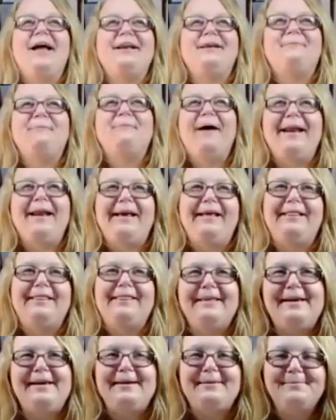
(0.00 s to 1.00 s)
wedding
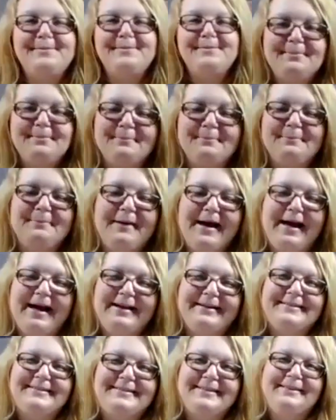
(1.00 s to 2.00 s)
themed,
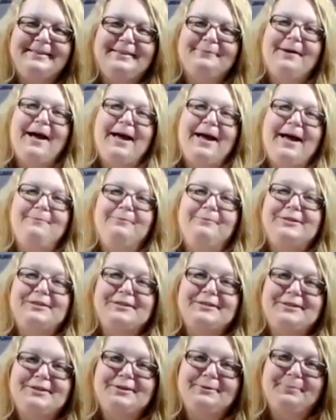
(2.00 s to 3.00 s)
but the rhyme was
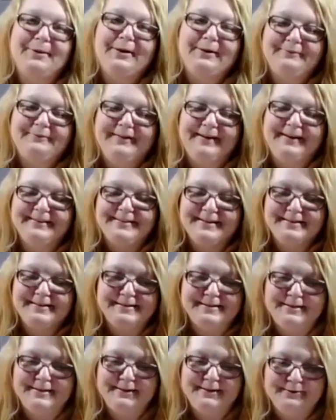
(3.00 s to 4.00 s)
just too perfect
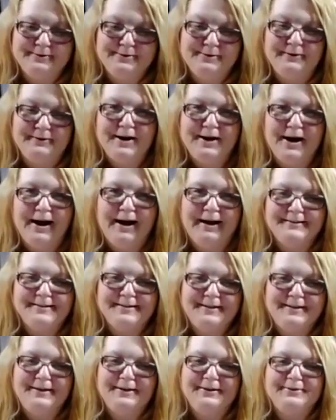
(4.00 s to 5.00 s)
to not
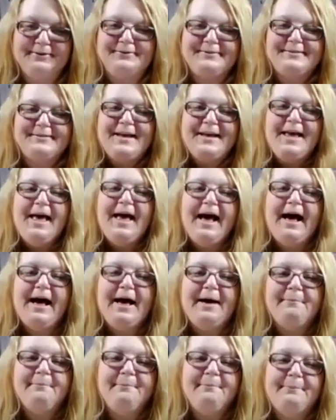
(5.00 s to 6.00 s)
use.
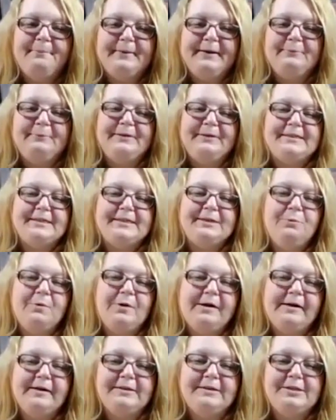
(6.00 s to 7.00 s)
But we did
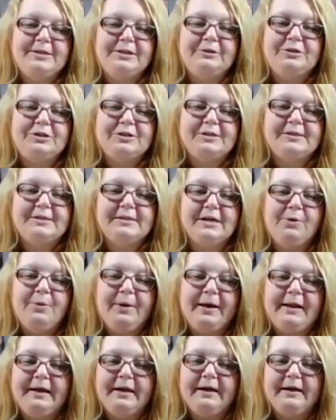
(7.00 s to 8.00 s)
want to just
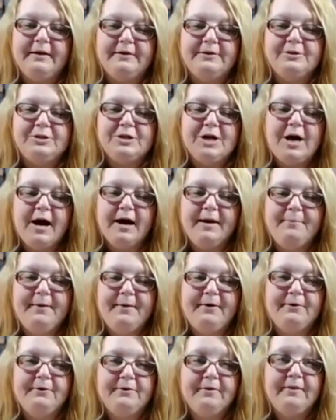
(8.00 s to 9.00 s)
quickly talk
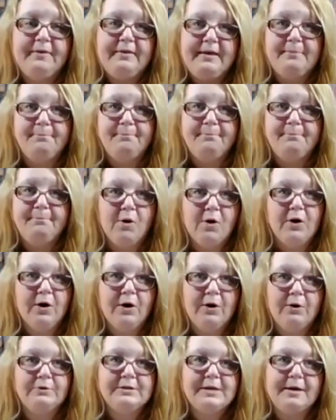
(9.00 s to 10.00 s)
about the
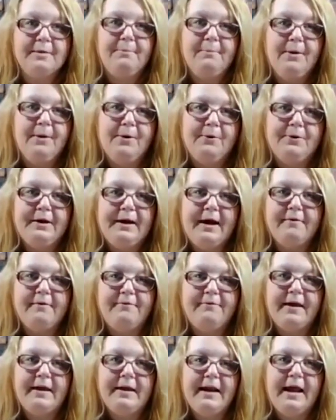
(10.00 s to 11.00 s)
borrowed component of
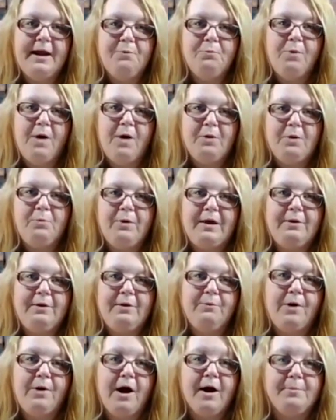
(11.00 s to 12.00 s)
it. And what
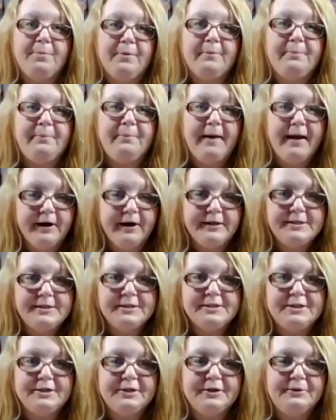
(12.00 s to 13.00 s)
we are prepared to
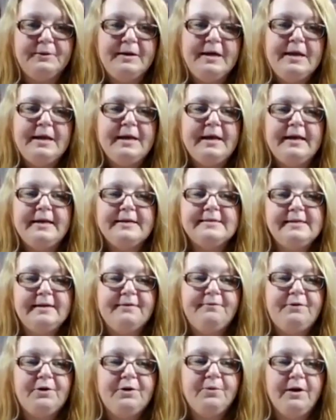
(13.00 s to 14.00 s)
do is,
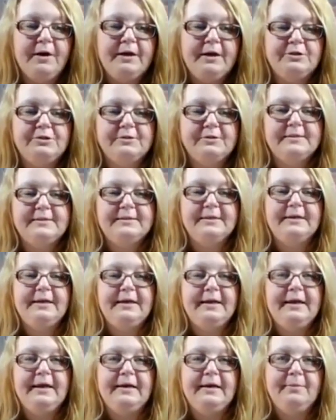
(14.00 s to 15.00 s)
if you are interested
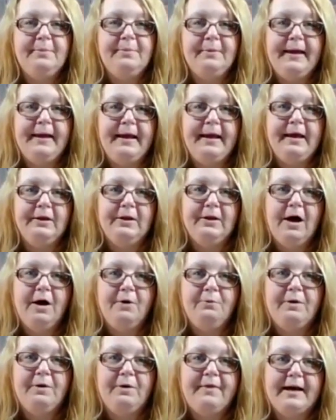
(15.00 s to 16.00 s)
in playing
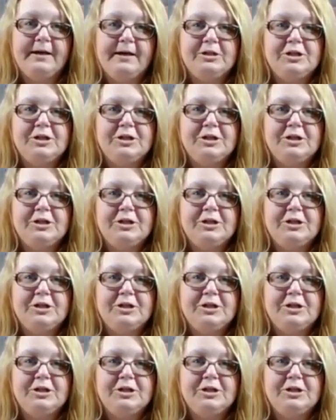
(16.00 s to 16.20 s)
along with that